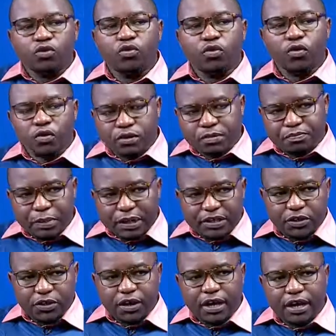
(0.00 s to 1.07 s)
to those
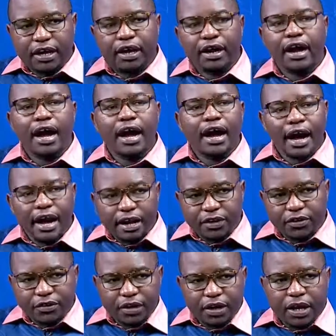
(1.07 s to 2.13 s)
particular
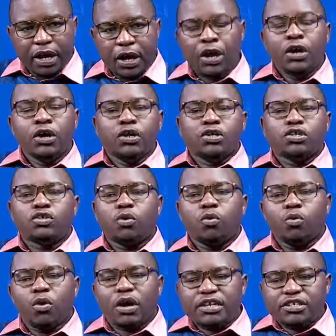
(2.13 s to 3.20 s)
country. So
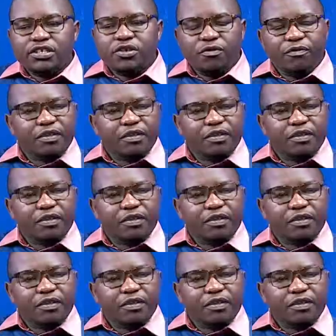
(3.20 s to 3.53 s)
once